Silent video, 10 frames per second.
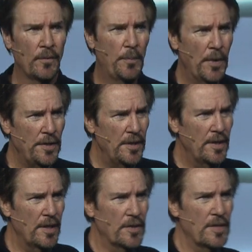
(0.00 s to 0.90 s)

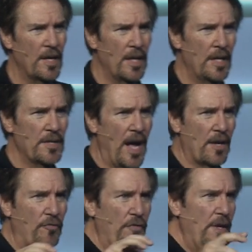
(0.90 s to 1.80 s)
Repenting is, is not
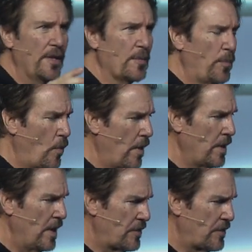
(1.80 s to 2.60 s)
a feeling point,